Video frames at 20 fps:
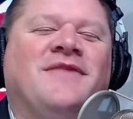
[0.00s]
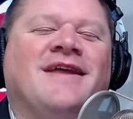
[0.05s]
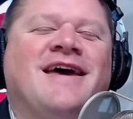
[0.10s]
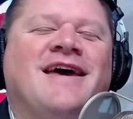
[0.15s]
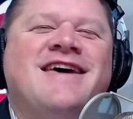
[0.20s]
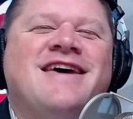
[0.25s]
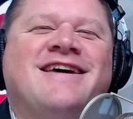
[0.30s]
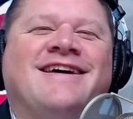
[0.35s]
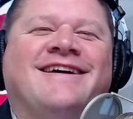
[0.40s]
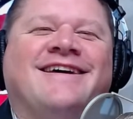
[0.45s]

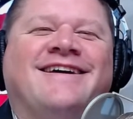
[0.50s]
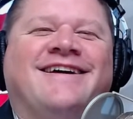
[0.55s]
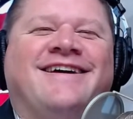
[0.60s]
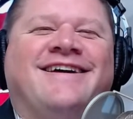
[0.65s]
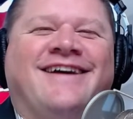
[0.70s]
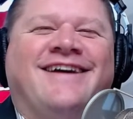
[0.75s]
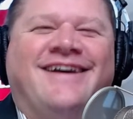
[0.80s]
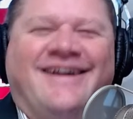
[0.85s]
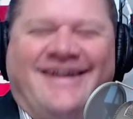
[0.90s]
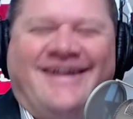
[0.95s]

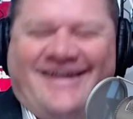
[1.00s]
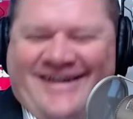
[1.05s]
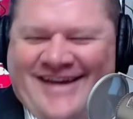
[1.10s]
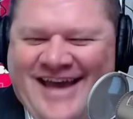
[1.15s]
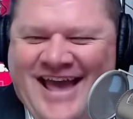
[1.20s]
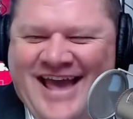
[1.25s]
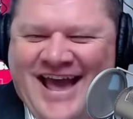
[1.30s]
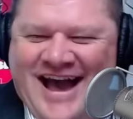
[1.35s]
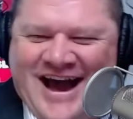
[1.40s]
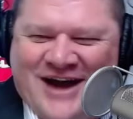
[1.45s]

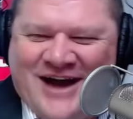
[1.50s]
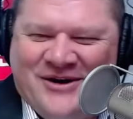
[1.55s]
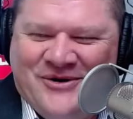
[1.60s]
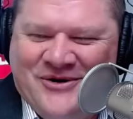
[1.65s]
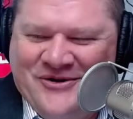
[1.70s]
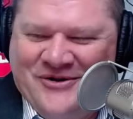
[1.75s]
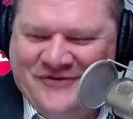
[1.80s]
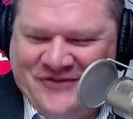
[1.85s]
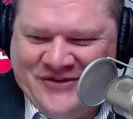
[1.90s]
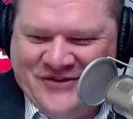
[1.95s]
I
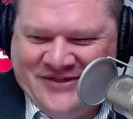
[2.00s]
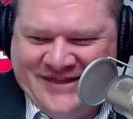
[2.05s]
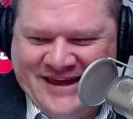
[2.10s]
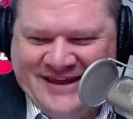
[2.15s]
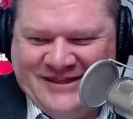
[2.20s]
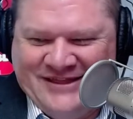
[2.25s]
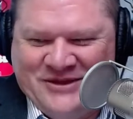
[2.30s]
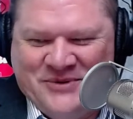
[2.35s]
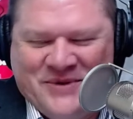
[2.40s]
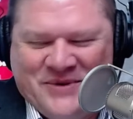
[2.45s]
don't know if you
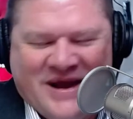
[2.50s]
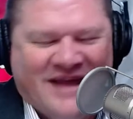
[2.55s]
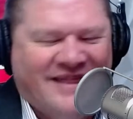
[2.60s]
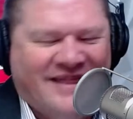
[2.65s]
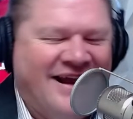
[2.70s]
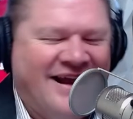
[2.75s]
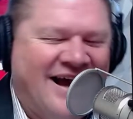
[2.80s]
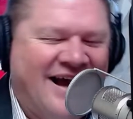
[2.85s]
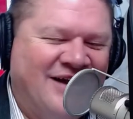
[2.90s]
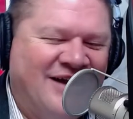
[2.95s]
think the way
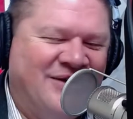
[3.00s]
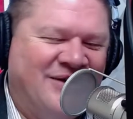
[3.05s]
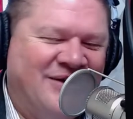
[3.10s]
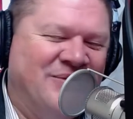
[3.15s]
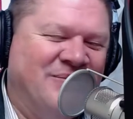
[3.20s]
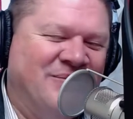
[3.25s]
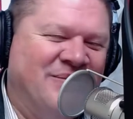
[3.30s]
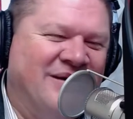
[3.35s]
that I do,